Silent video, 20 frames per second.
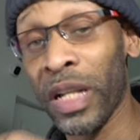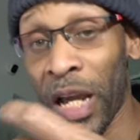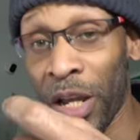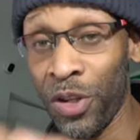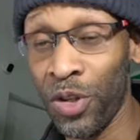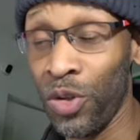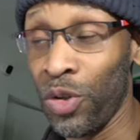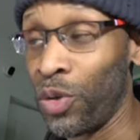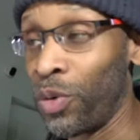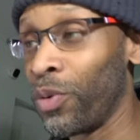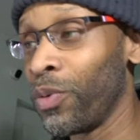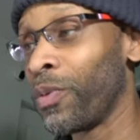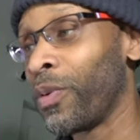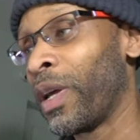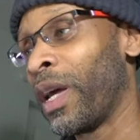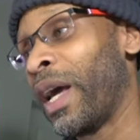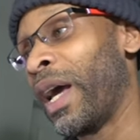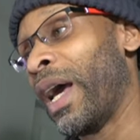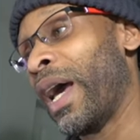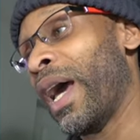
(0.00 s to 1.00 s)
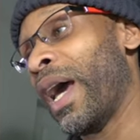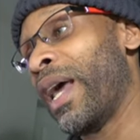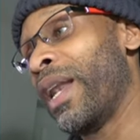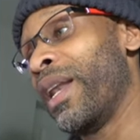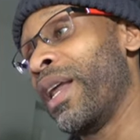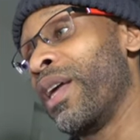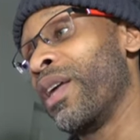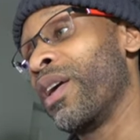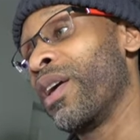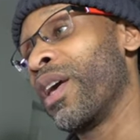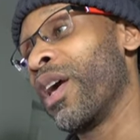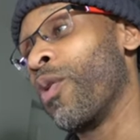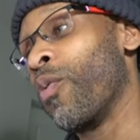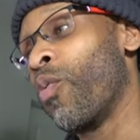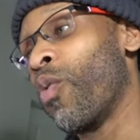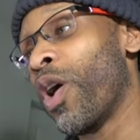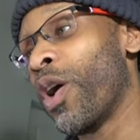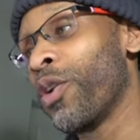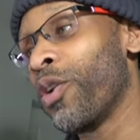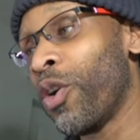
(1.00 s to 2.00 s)
that's you, and then you get
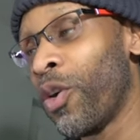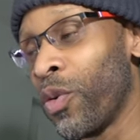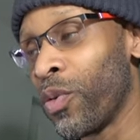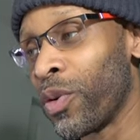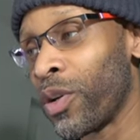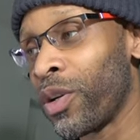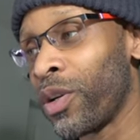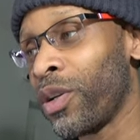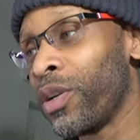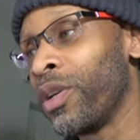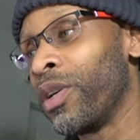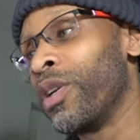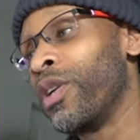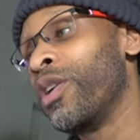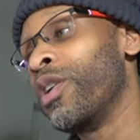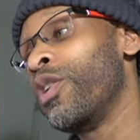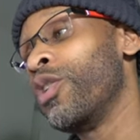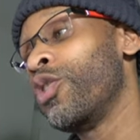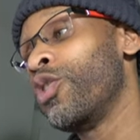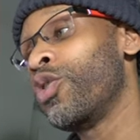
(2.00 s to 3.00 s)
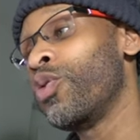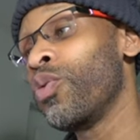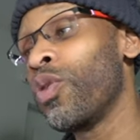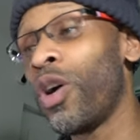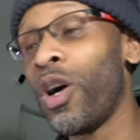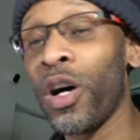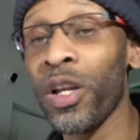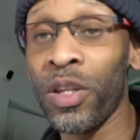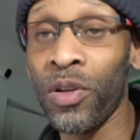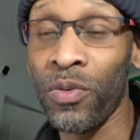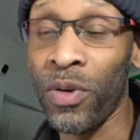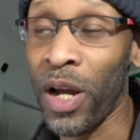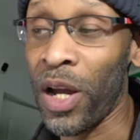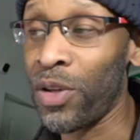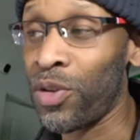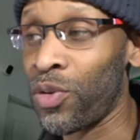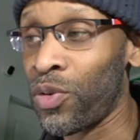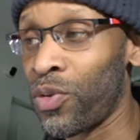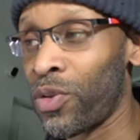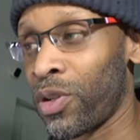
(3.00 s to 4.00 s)
one owner, two
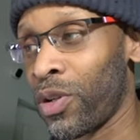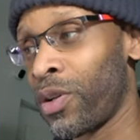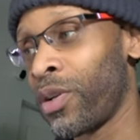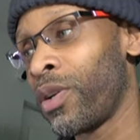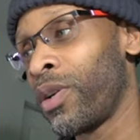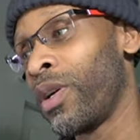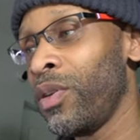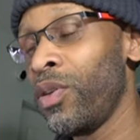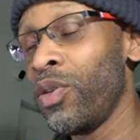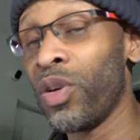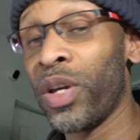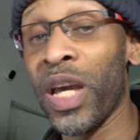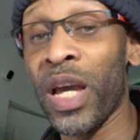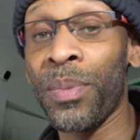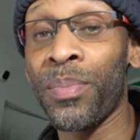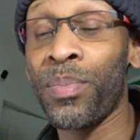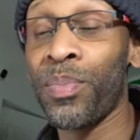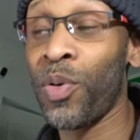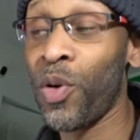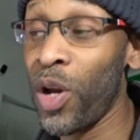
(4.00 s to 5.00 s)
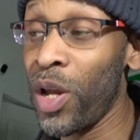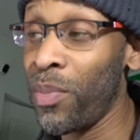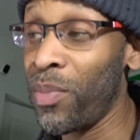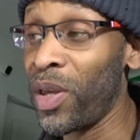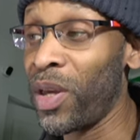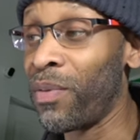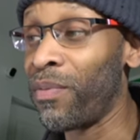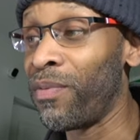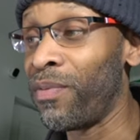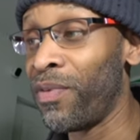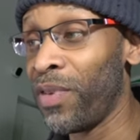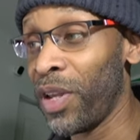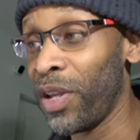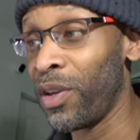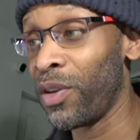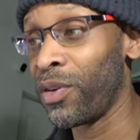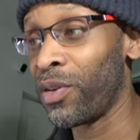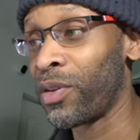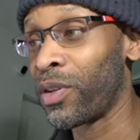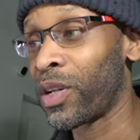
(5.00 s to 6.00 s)
authorized user, you get premium
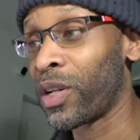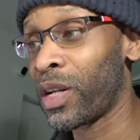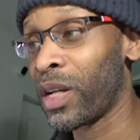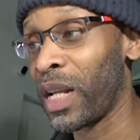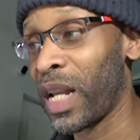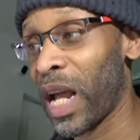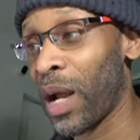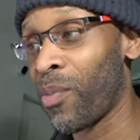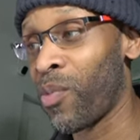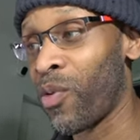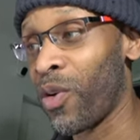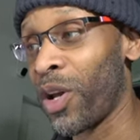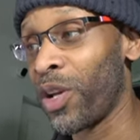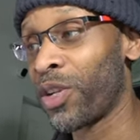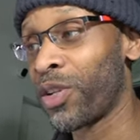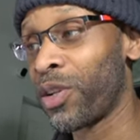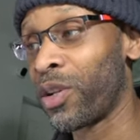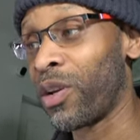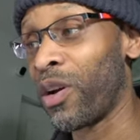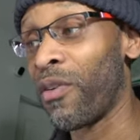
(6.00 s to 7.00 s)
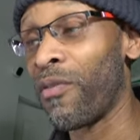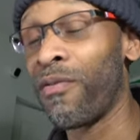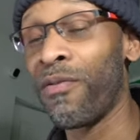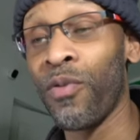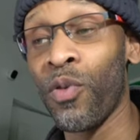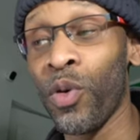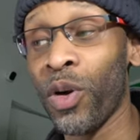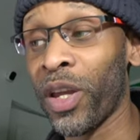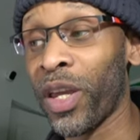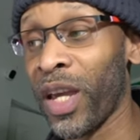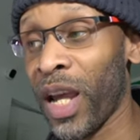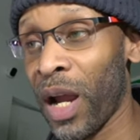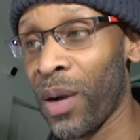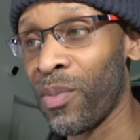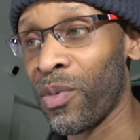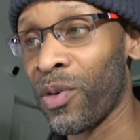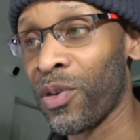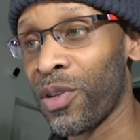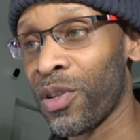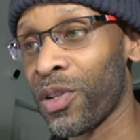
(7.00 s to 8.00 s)
video collaboration of four
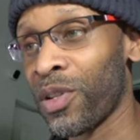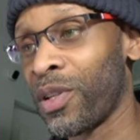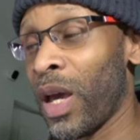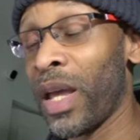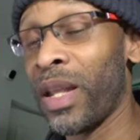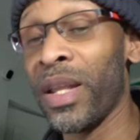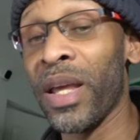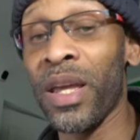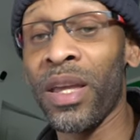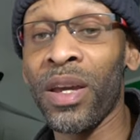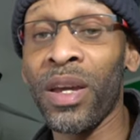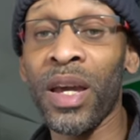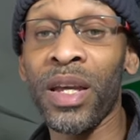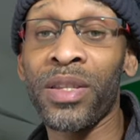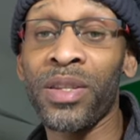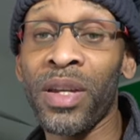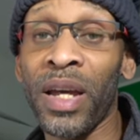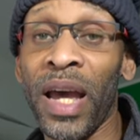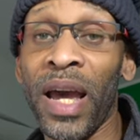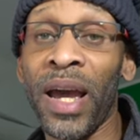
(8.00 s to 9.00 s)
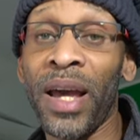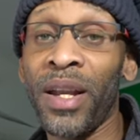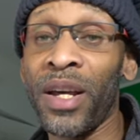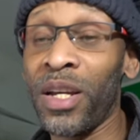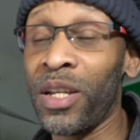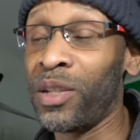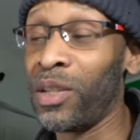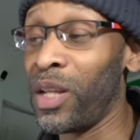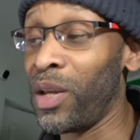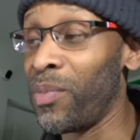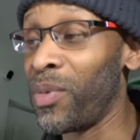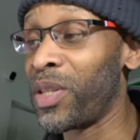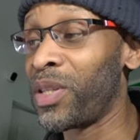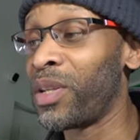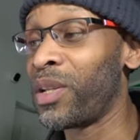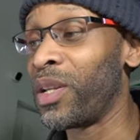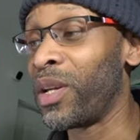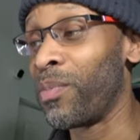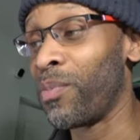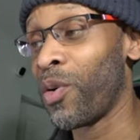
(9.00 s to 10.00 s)
cameras, and then you get to add
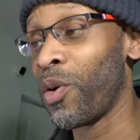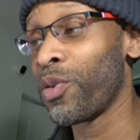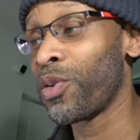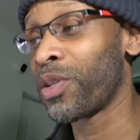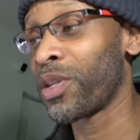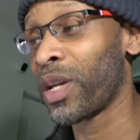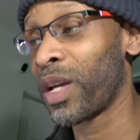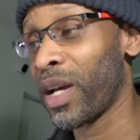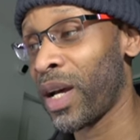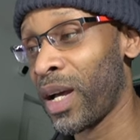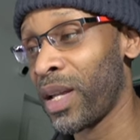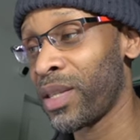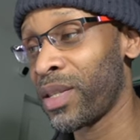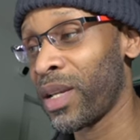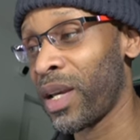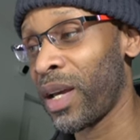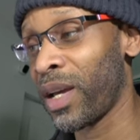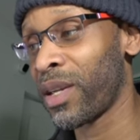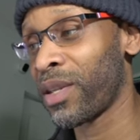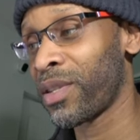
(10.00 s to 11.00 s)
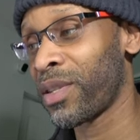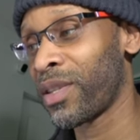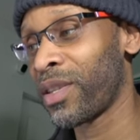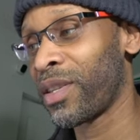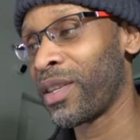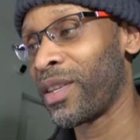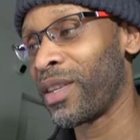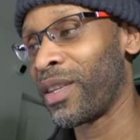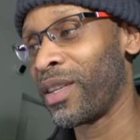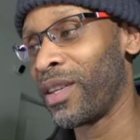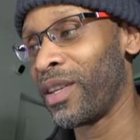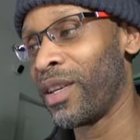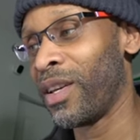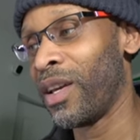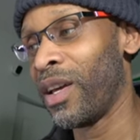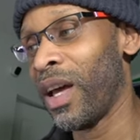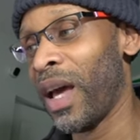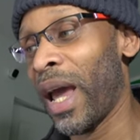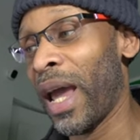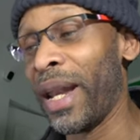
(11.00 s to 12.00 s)
unlimited emergency contacts.
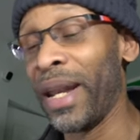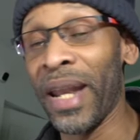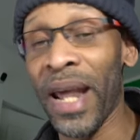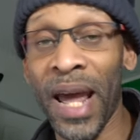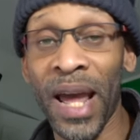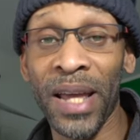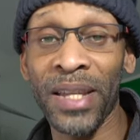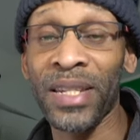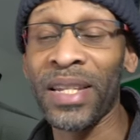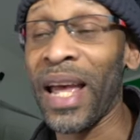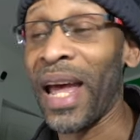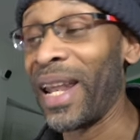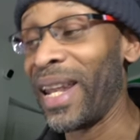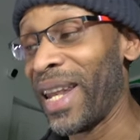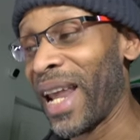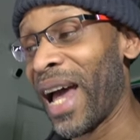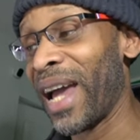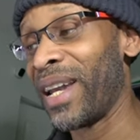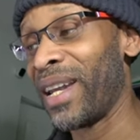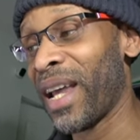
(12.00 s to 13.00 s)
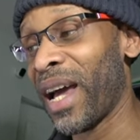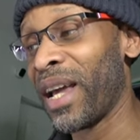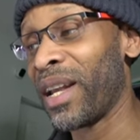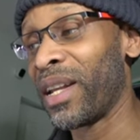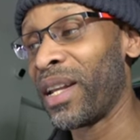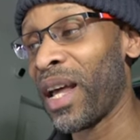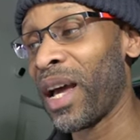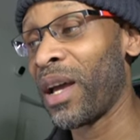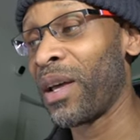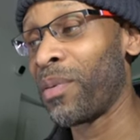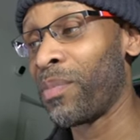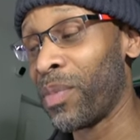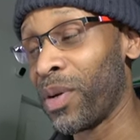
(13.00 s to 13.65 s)
And that's nine ninety-nine a